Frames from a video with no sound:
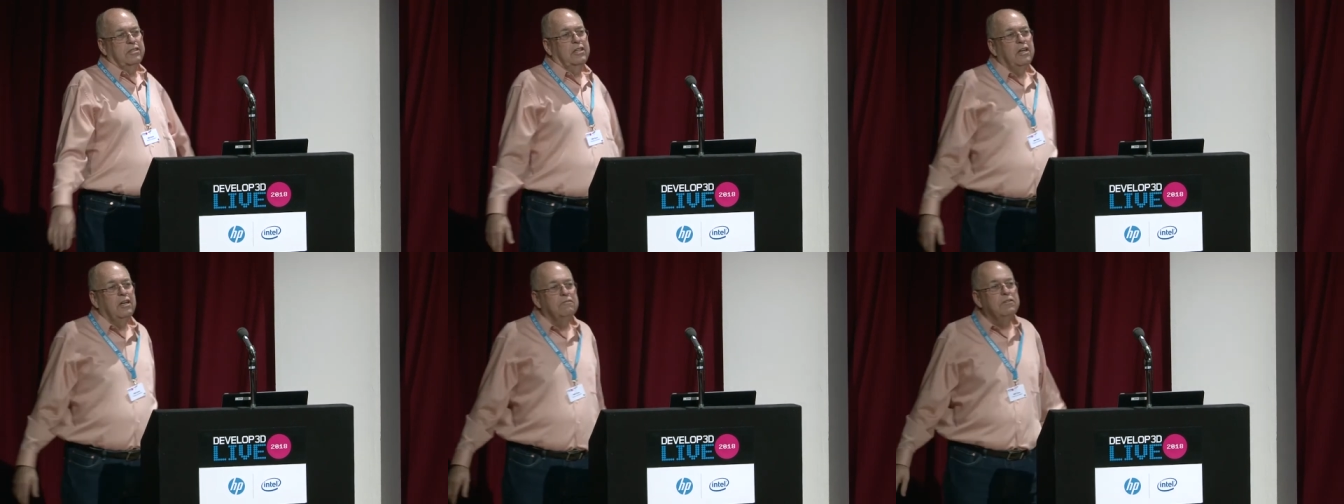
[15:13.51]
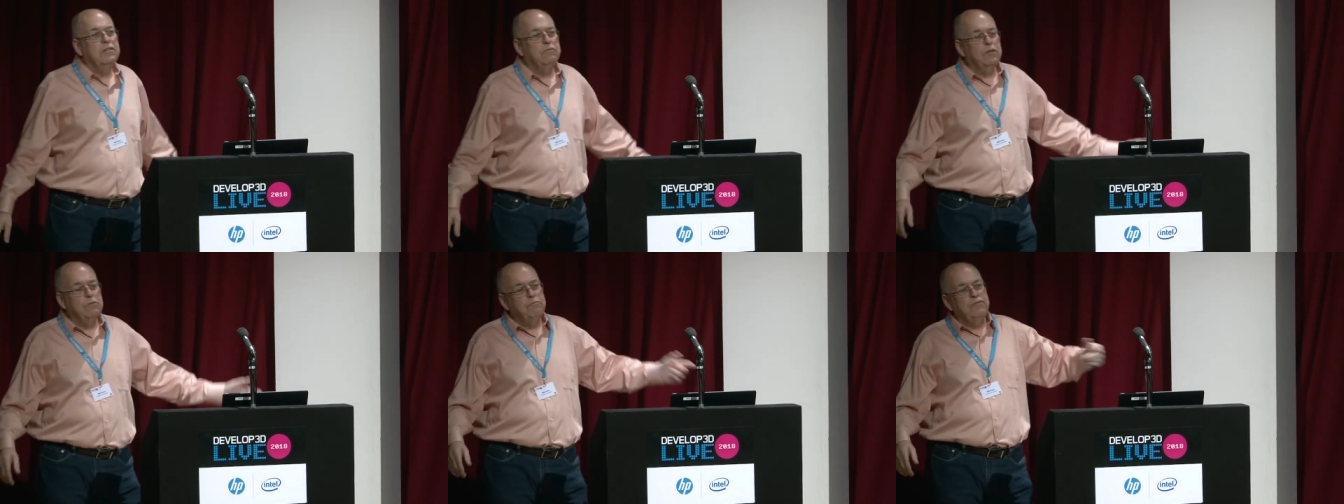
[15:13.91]
Yeah.
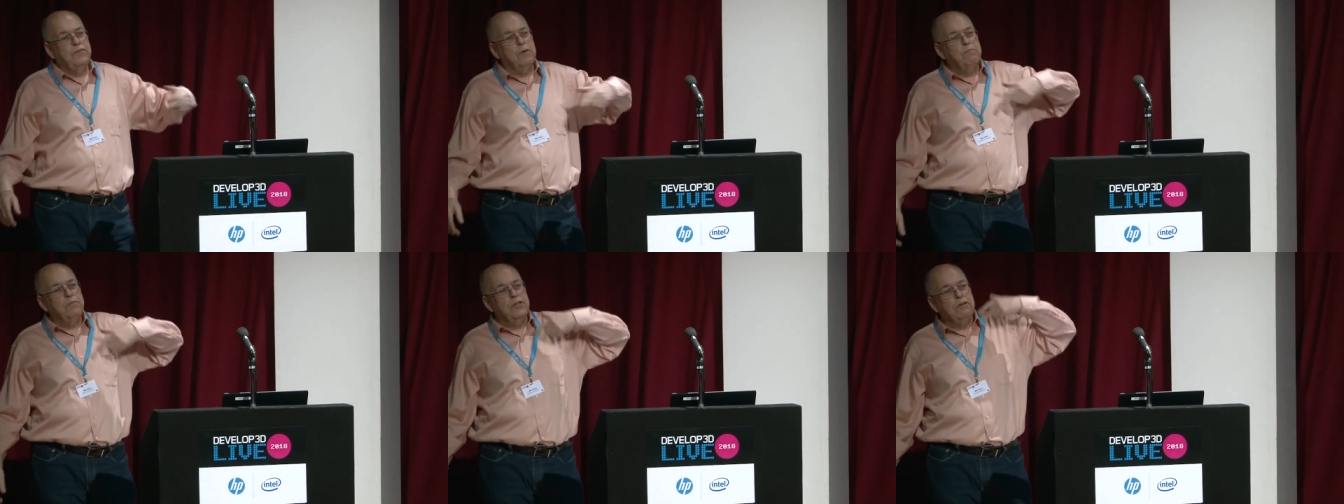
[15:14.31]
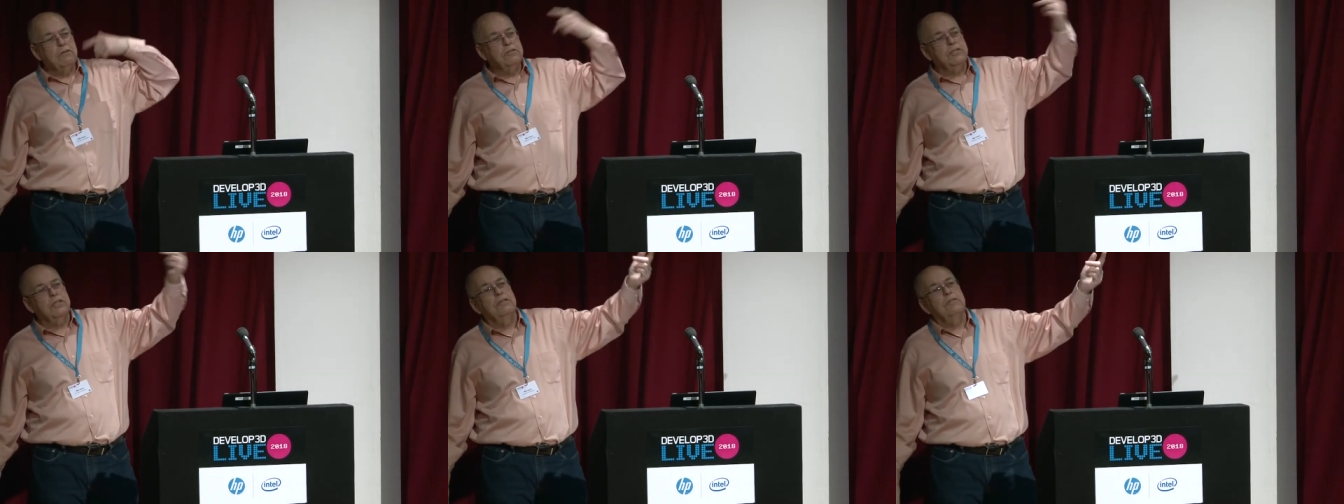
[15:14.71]
But the
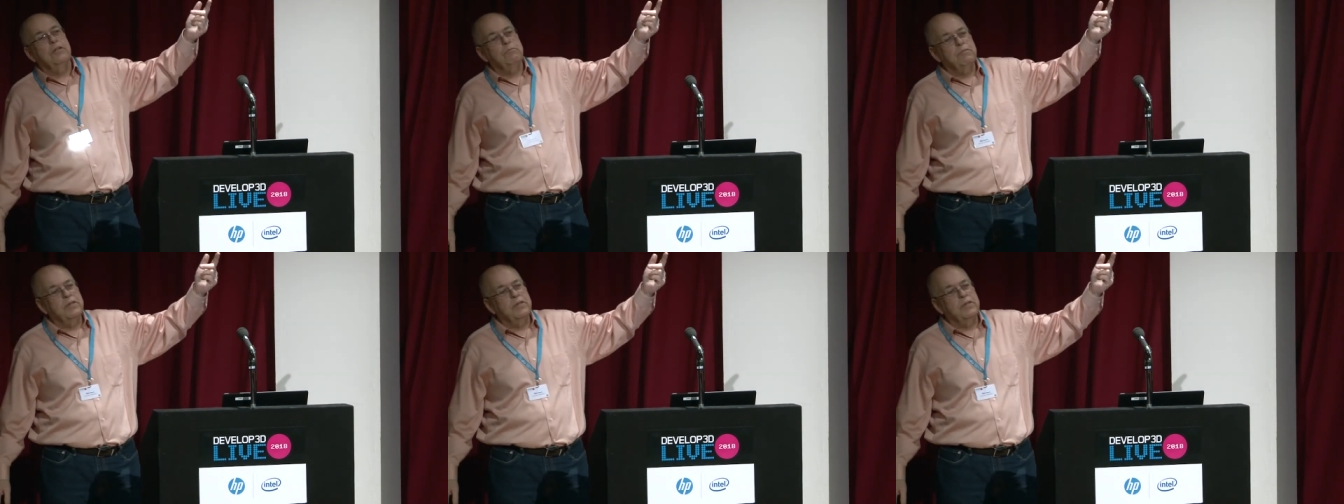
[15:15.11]
beauty of it